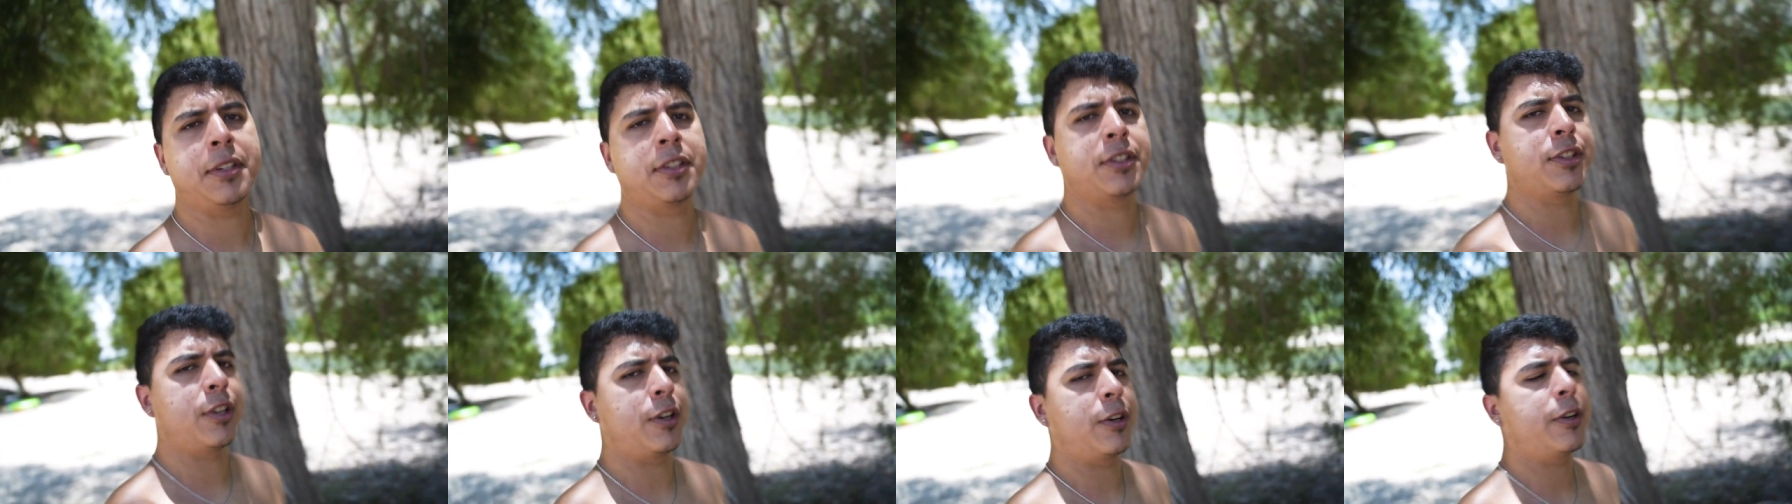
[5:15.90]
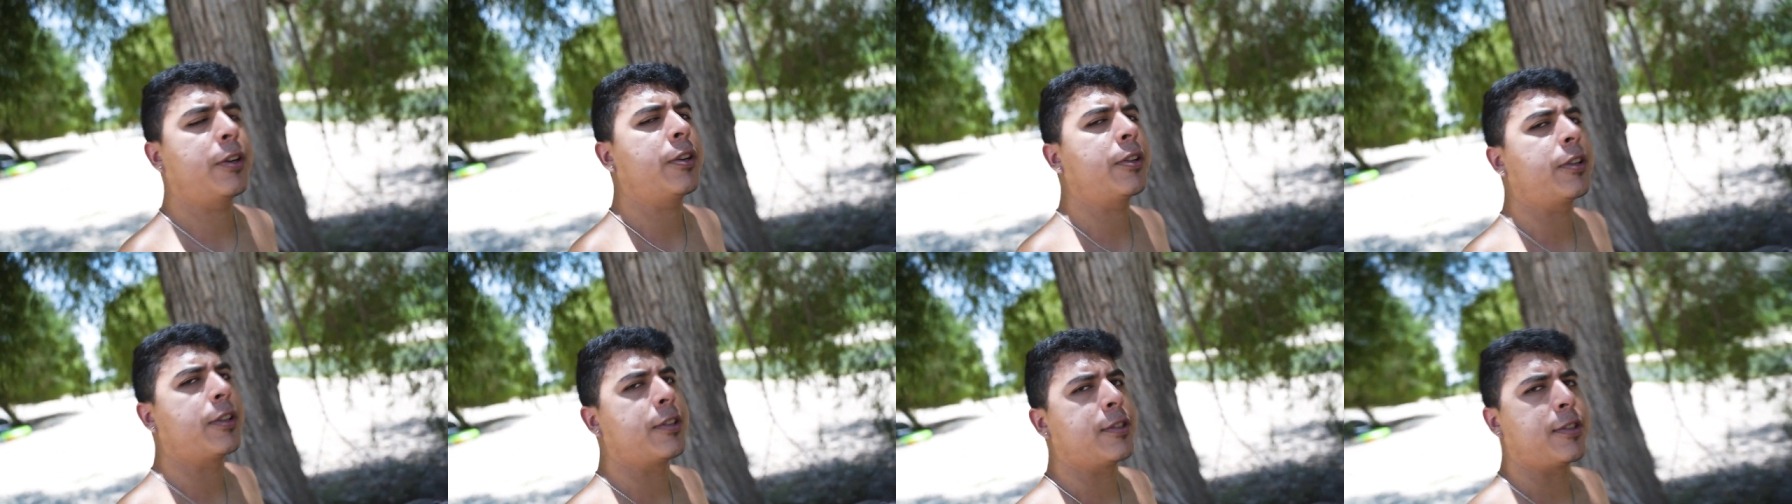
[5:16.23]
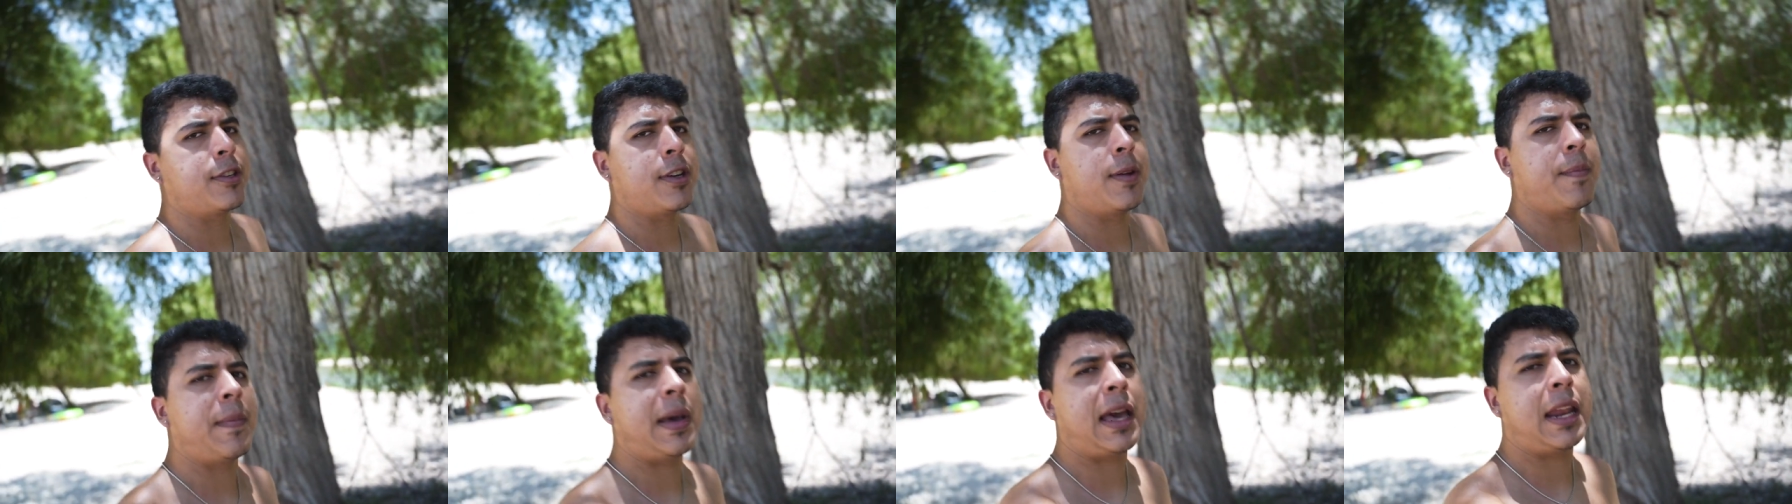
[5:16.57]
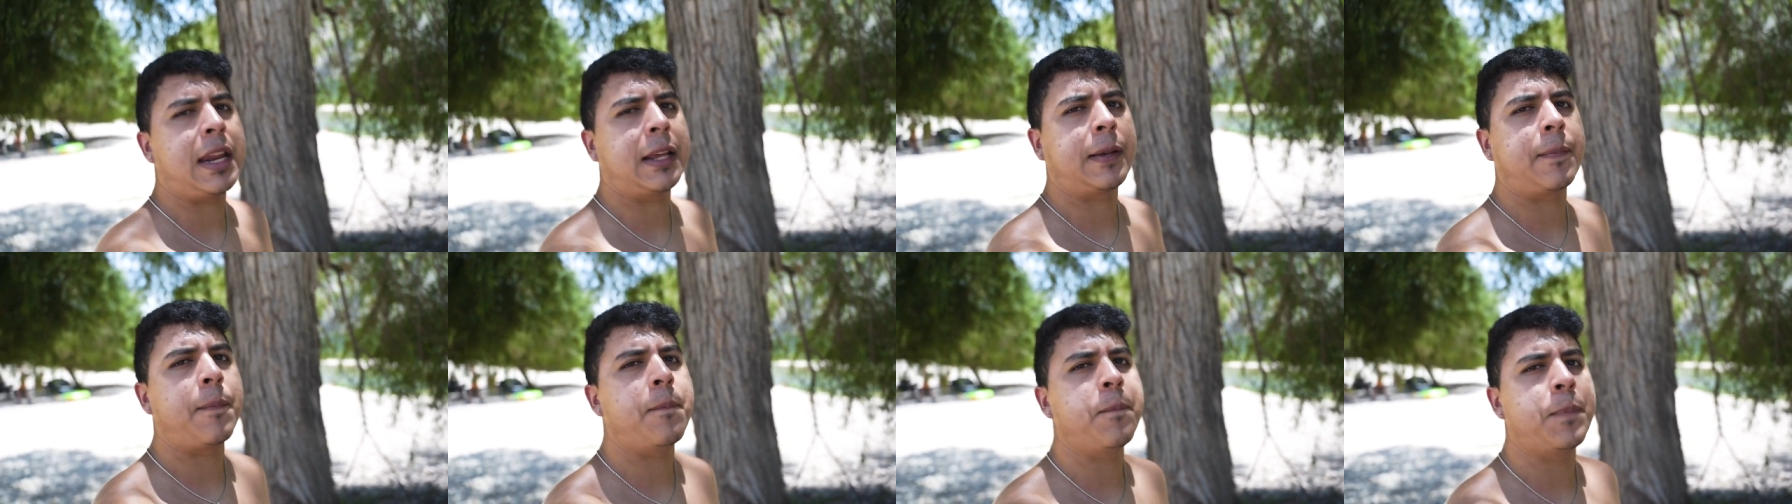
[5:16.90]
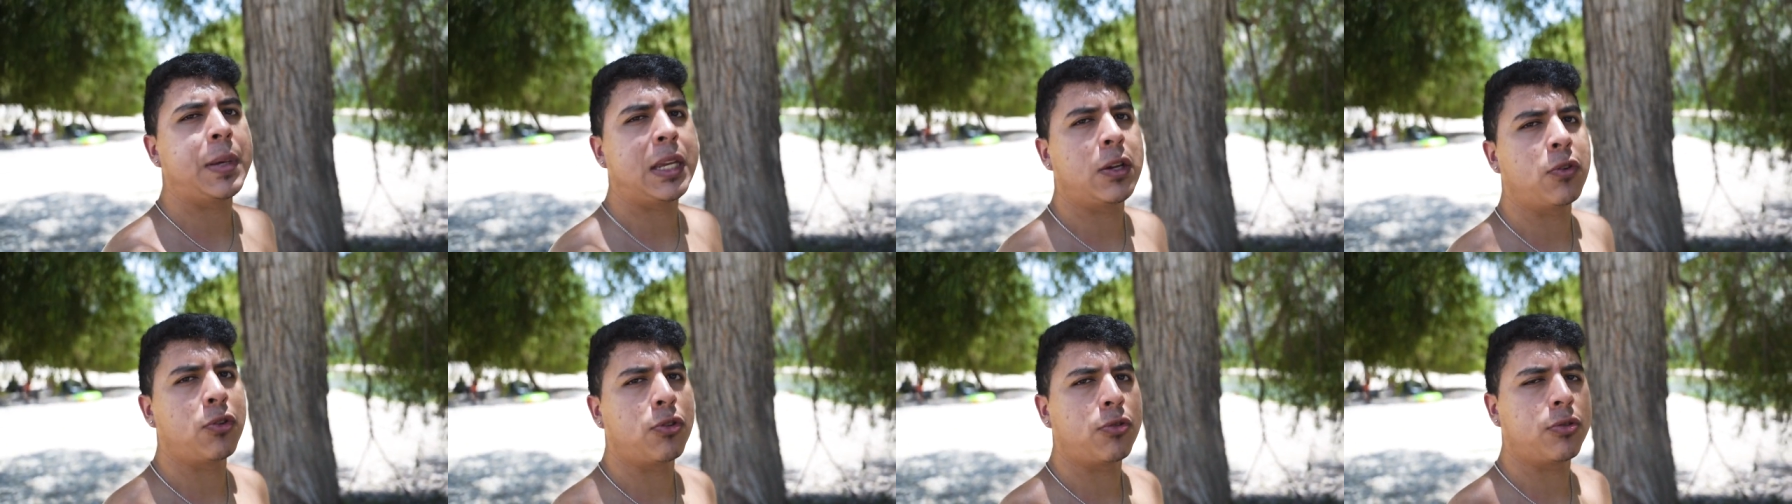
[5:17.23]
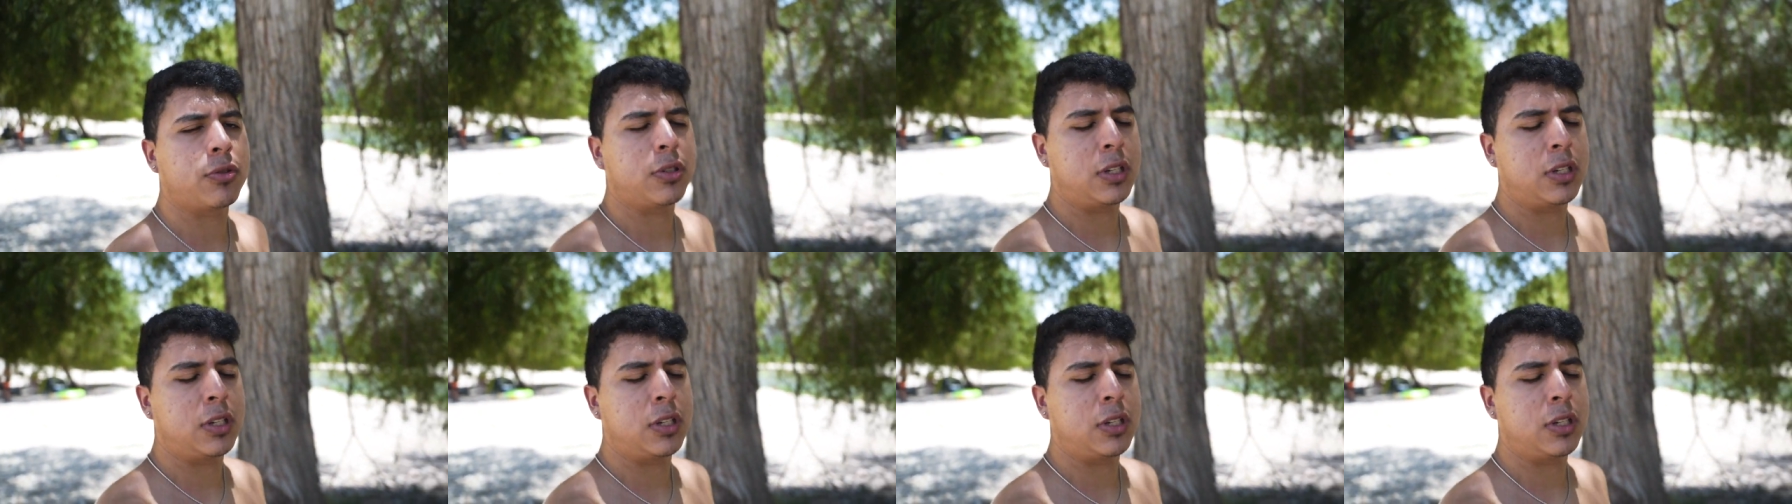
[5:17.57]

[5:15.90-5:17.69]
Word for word: to start the cinematic B-roll